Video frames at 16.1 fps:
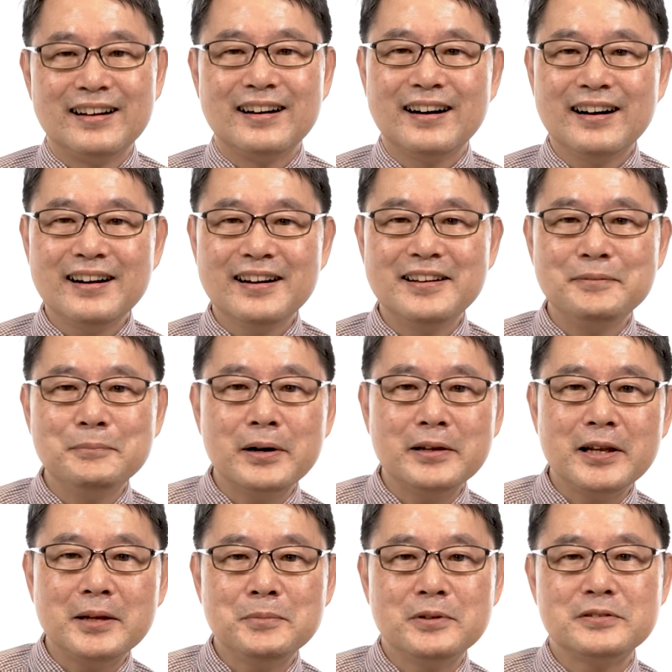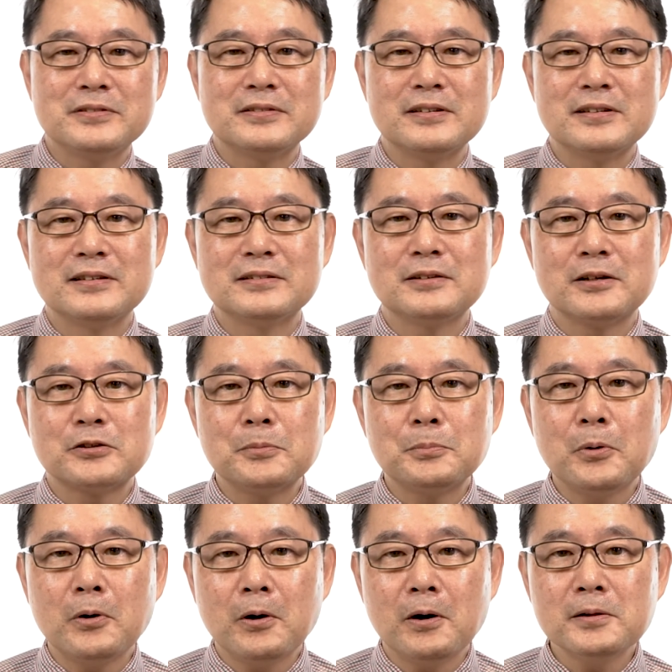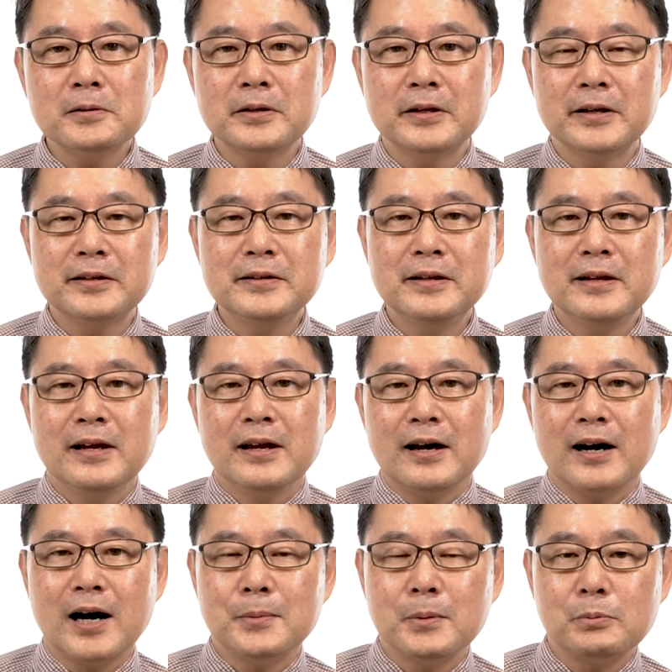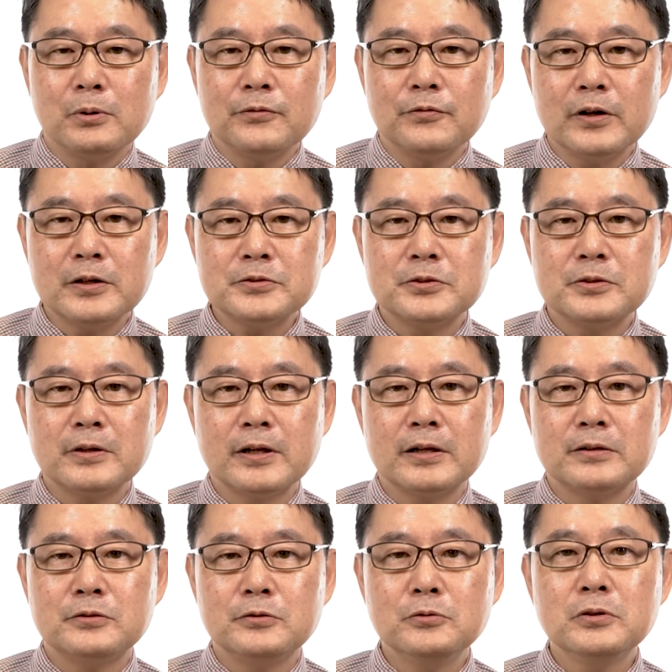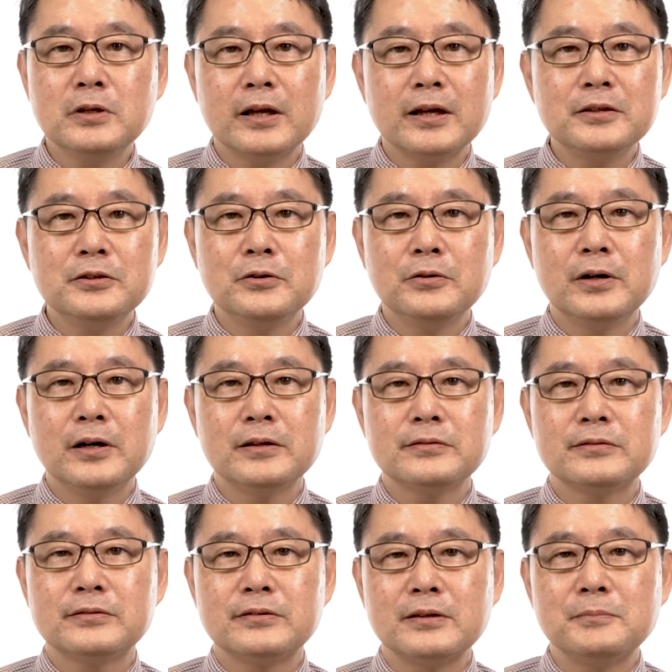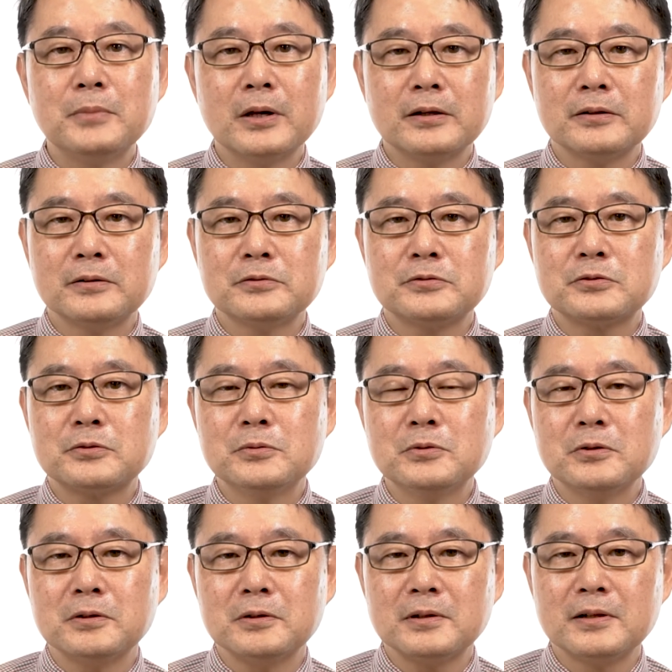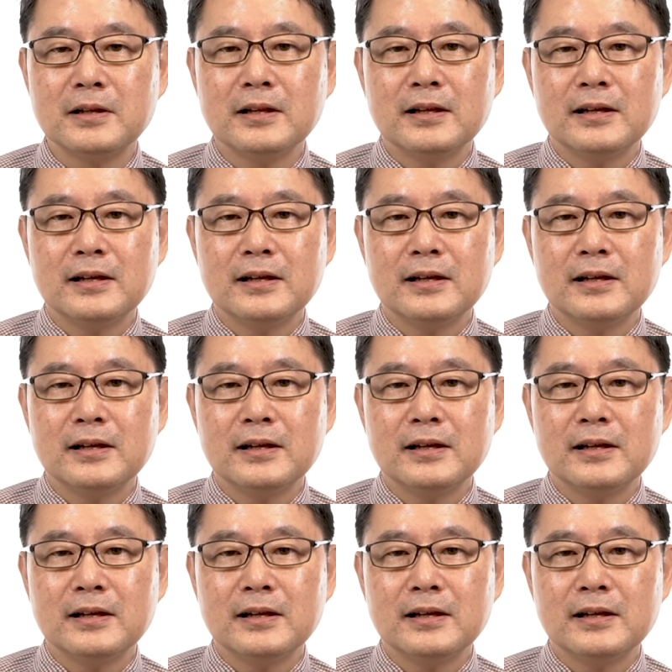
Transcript: Hi, my name is Dr. Paul Yen. I'm a professor at Duke-NUS Medical School.